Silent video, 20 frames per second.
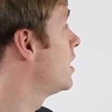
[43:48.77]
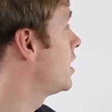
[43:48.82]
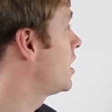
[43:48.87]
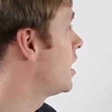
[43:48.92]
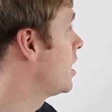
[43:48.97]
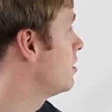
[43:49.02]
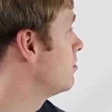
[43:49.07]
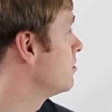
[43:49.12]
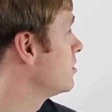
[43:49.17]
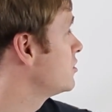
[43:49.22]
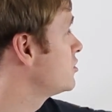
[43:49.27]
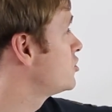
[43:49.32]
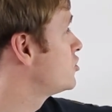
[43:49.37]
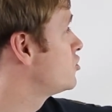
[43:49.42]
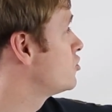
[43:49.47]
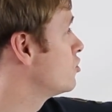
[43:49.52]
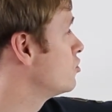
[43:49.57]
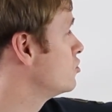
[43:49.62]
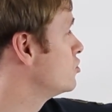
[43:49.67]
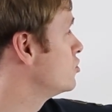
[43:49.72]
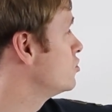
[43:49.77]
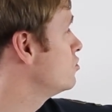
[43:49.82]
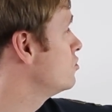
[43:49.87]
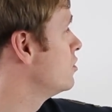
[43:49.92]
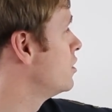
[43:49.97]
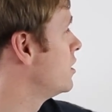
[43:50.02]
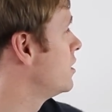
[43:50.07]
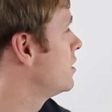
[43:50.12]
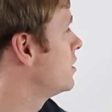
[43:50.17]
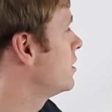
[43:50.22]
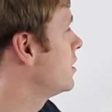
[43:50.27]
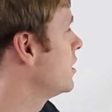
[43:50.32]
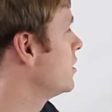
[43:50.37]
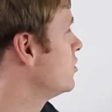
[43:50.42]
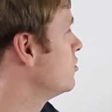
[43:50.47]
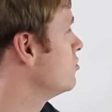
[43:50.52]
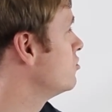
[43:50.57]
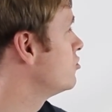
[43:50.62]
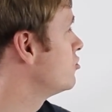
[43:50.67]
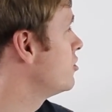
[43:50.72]
How much soju can
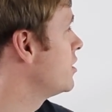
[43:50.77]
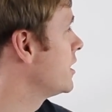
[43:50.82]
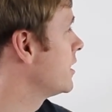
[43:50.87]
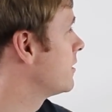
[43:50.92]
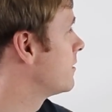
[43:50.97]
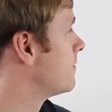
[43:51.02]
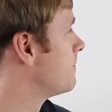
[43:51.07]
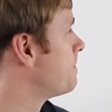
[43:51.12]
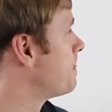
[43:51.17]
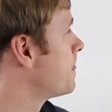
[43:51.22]
you drink?